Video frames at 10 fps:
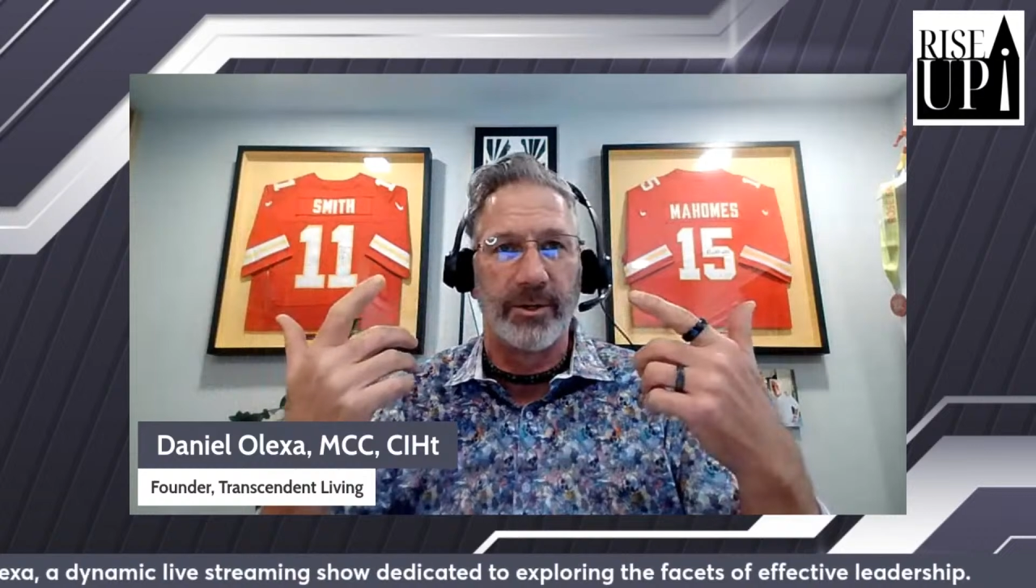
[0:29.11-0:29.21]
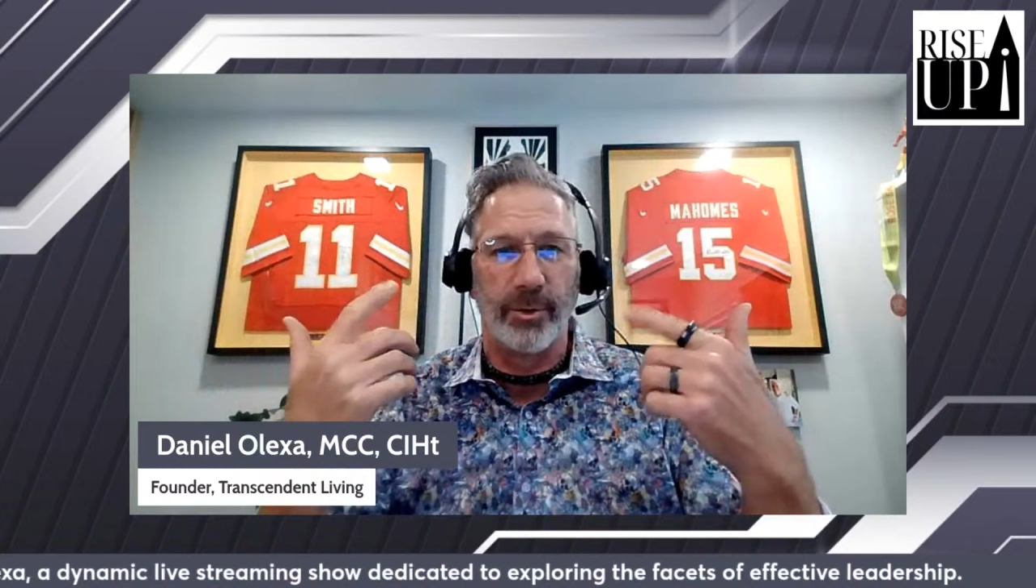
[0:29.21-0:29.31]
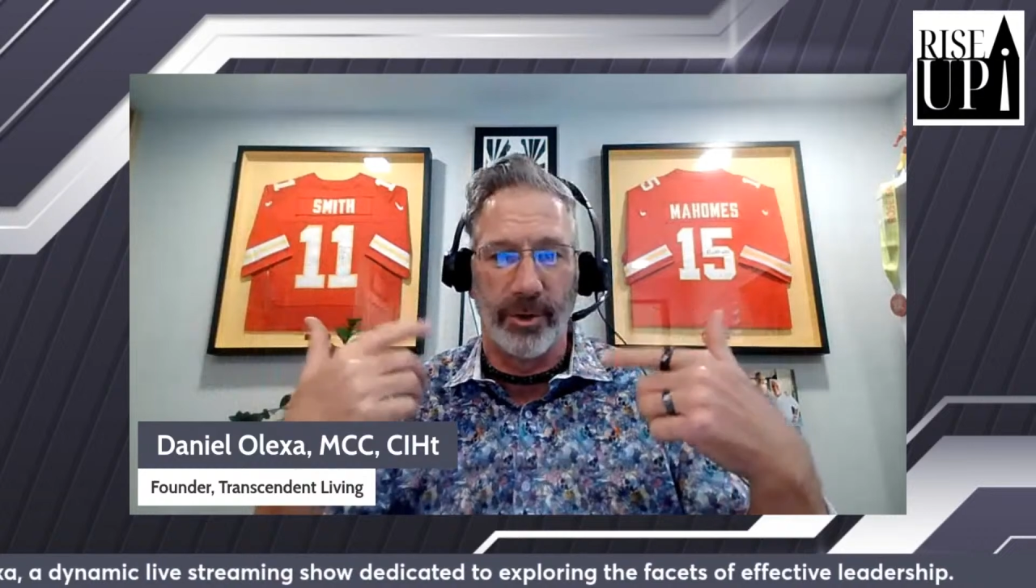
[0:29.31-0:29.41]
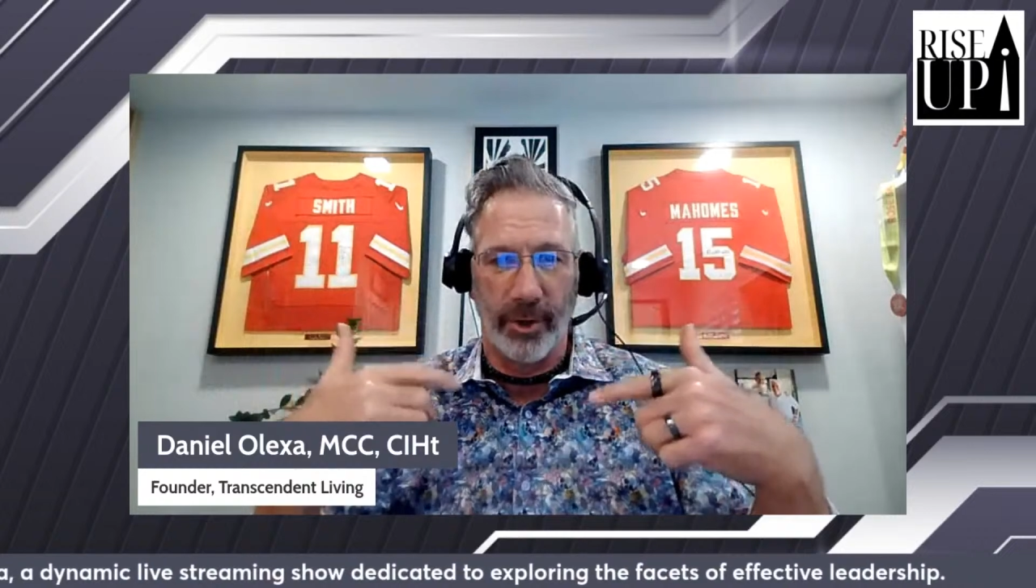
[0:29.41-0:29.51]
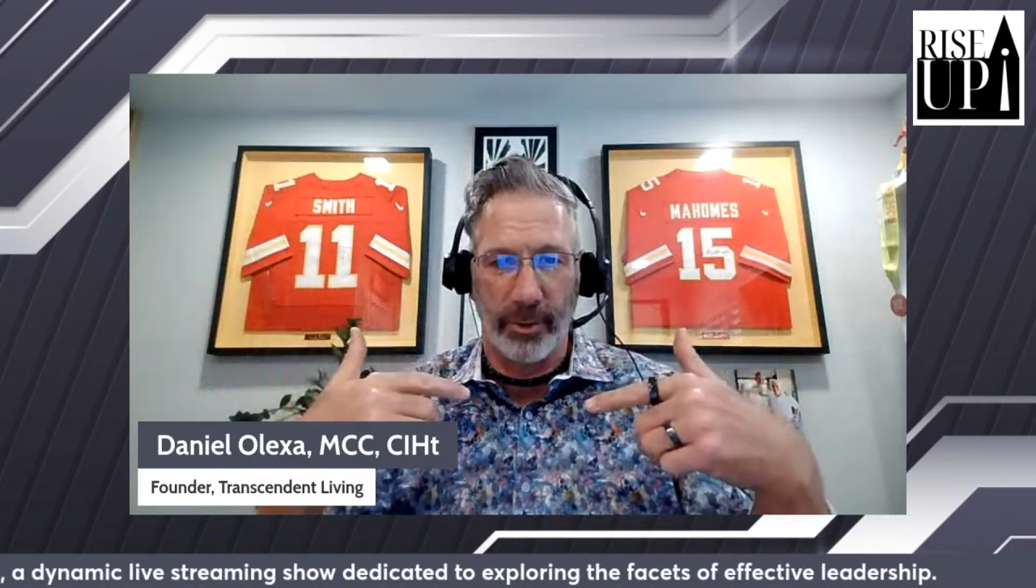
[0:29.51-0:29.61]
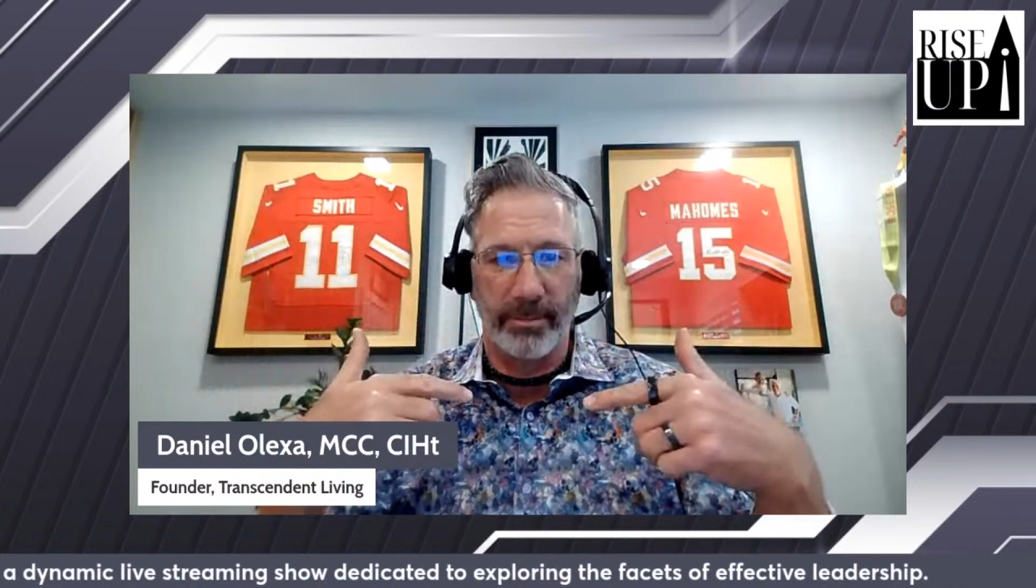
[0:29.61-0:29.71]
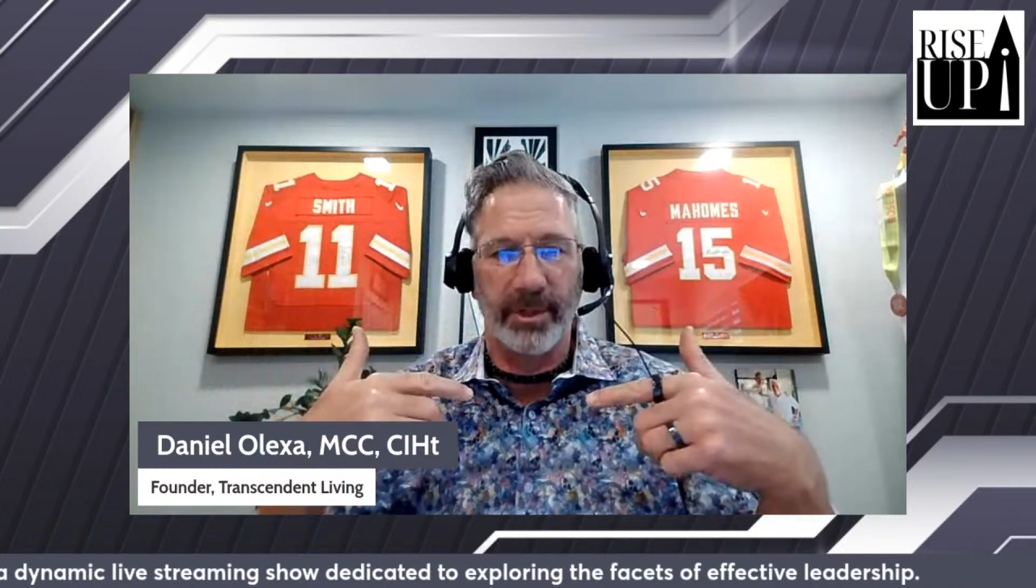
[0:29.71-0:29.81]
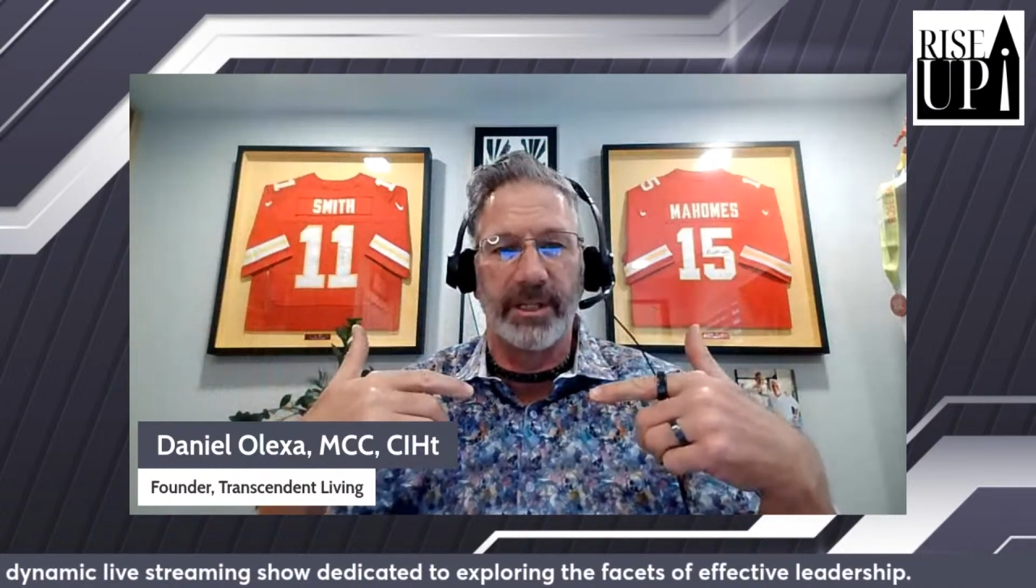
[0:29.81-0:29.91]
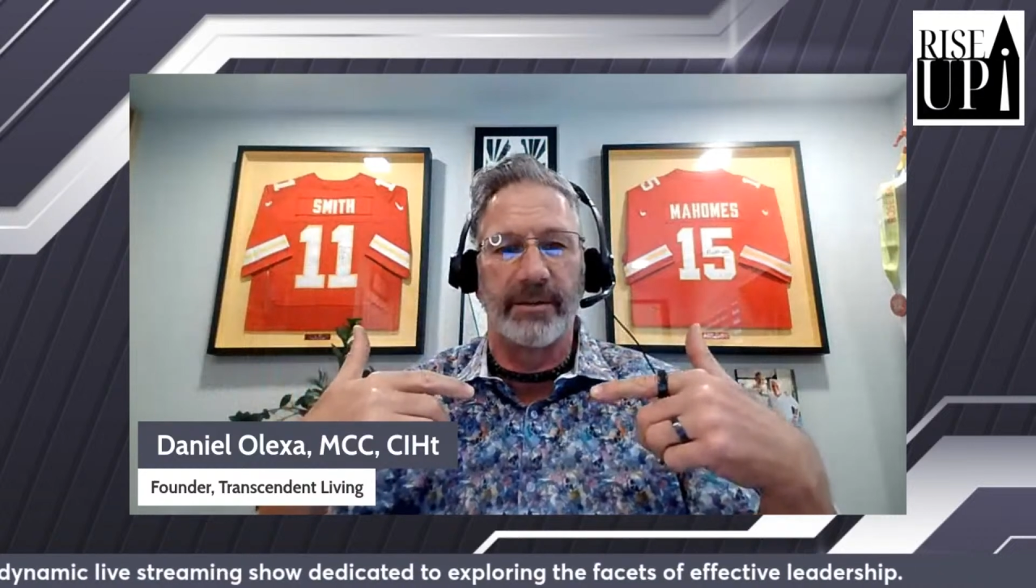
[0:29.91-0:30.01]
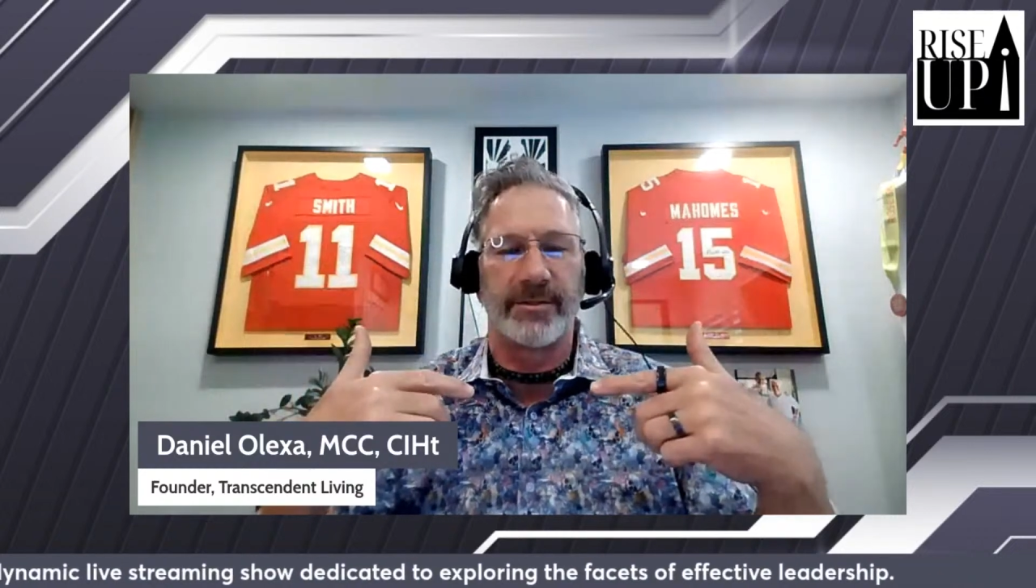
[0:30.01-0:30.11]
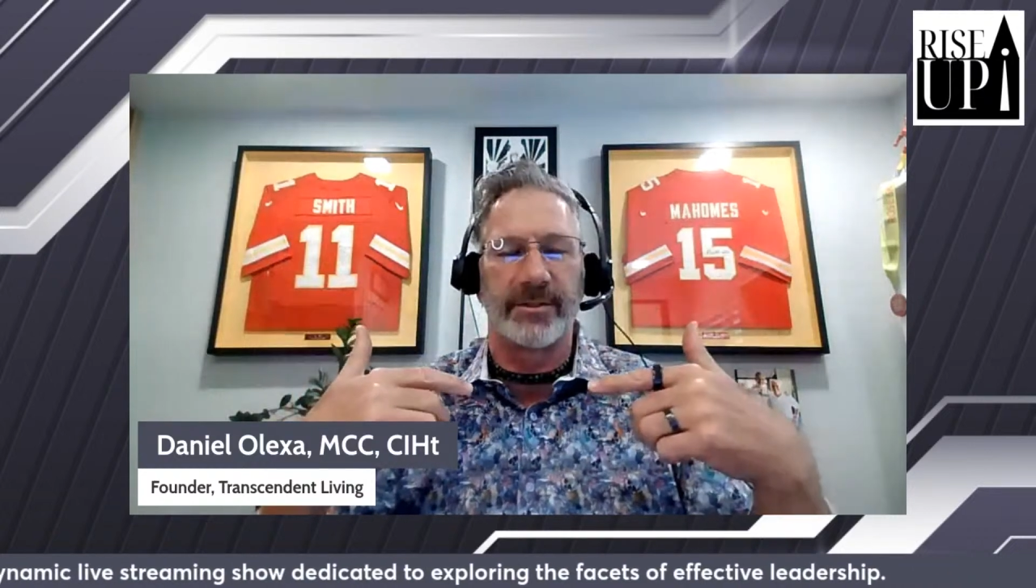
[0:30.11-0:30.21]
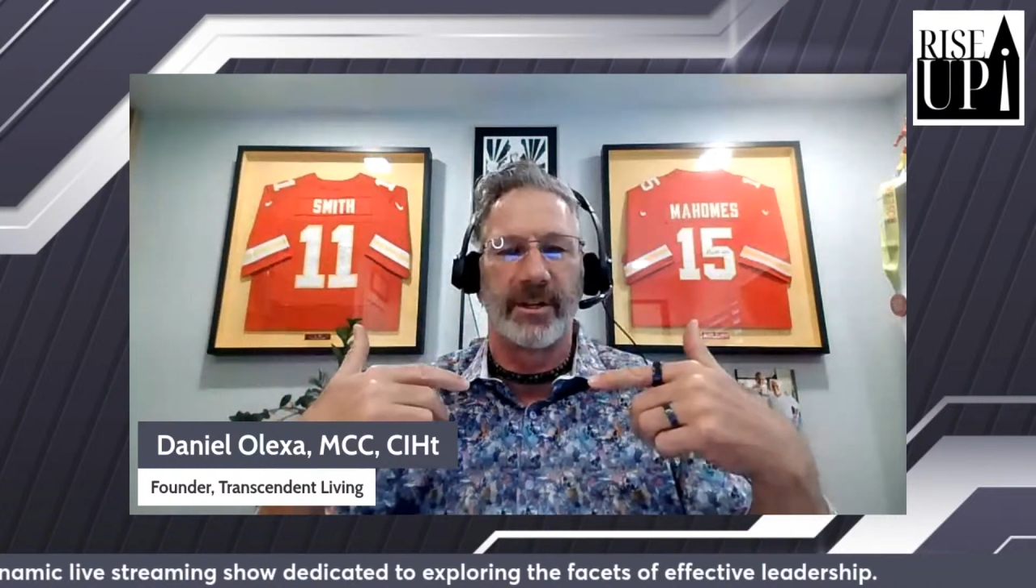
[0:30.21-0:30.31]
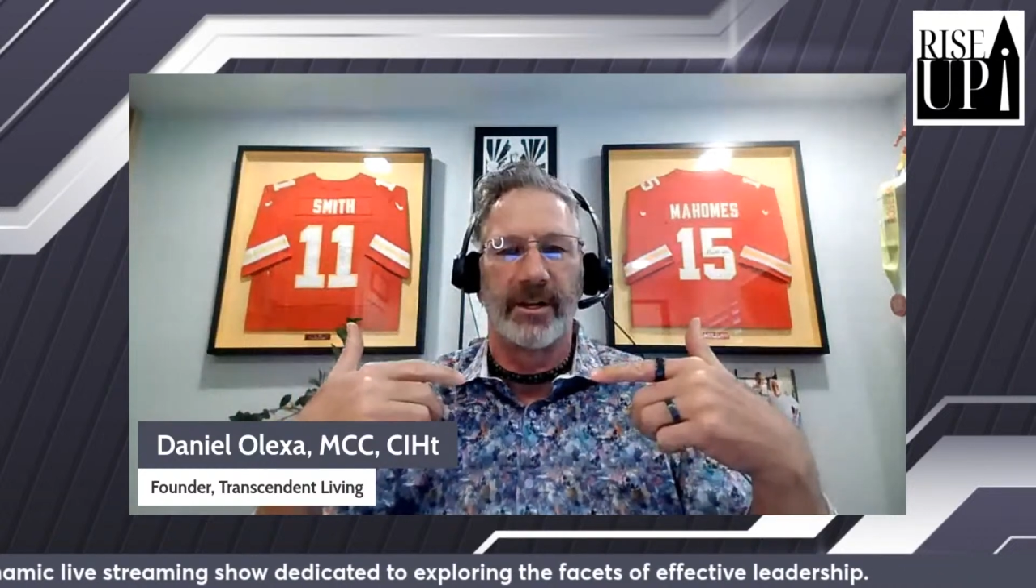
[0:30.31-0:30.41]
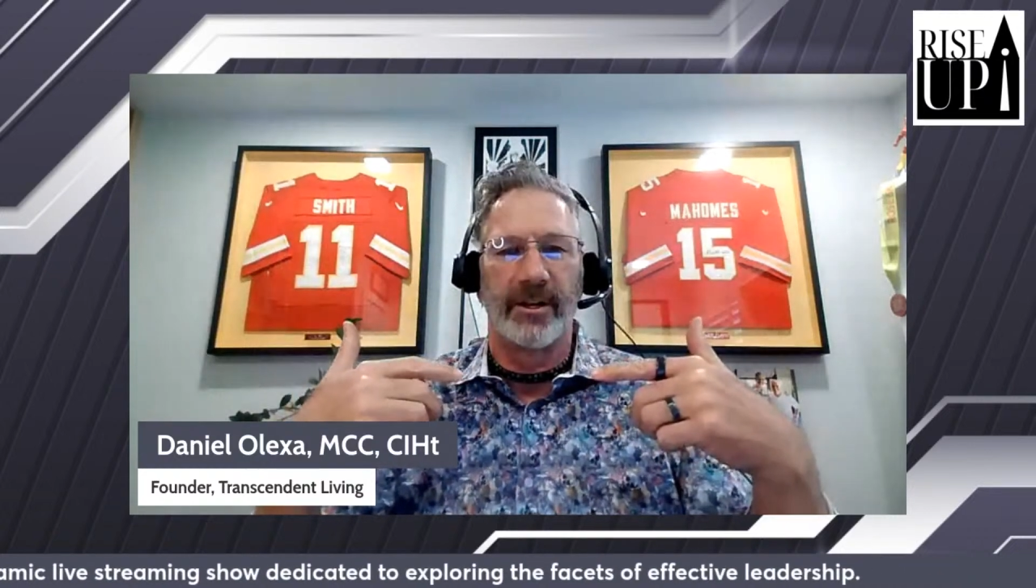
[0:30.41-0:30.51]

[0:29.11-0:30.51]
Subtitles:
your own beliefs